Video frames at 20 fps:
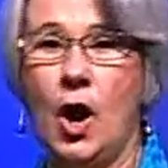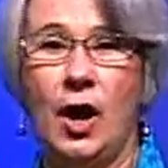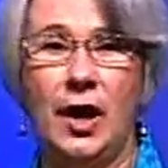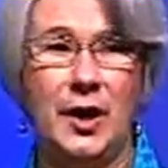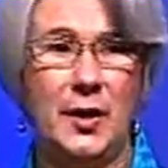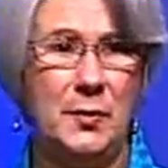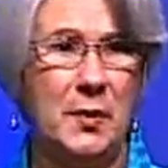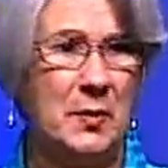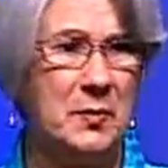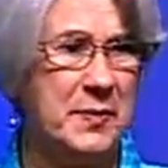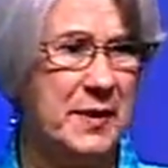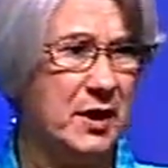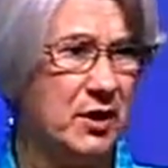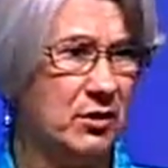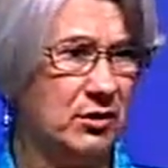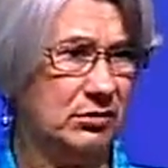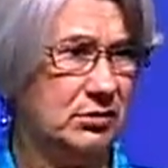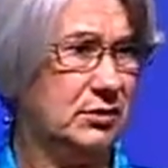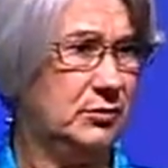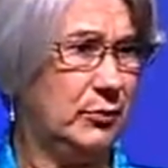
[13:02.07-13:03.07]

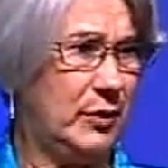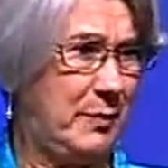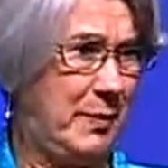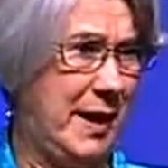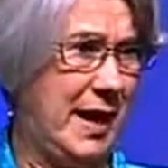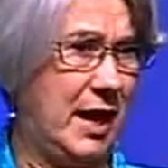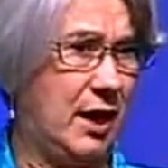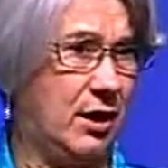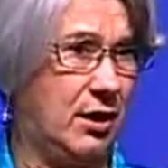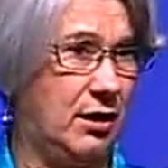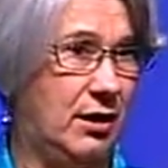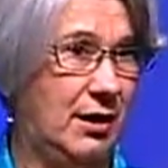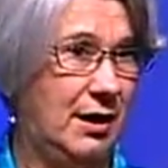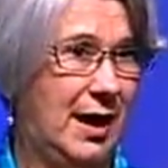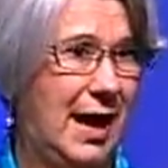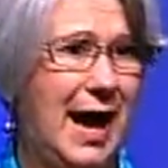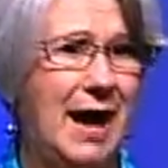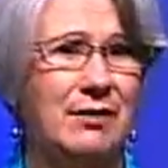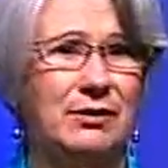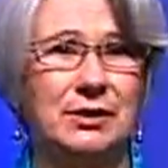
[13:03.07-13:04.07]
Automobile repair.
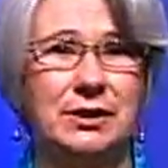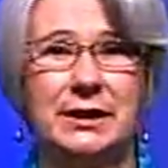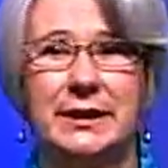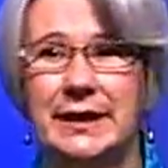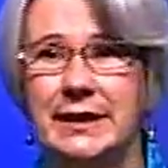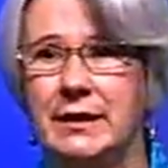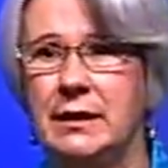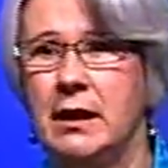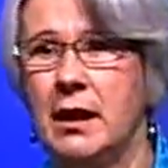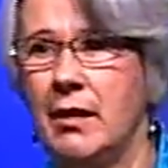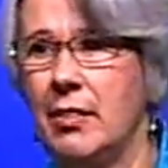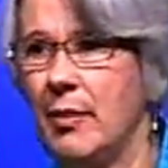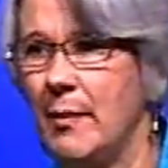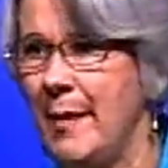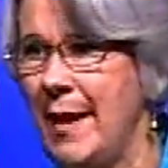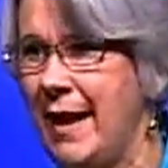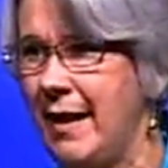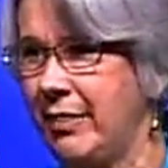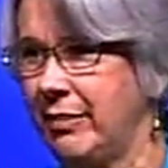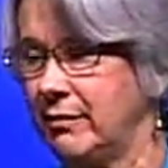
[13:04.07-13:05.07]
How clean the
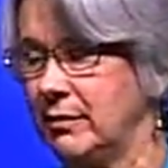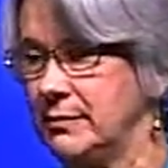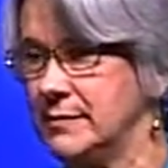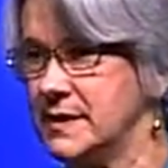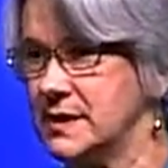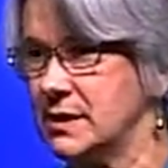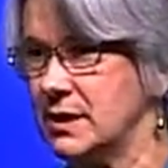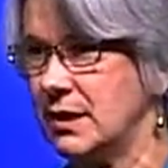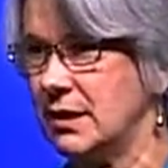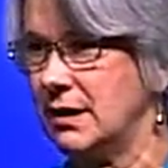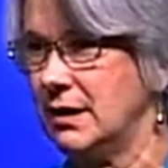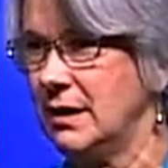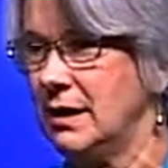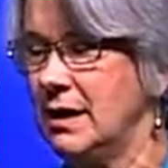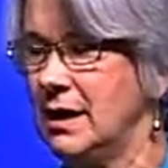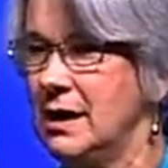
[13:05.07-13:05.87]
bathrooms are.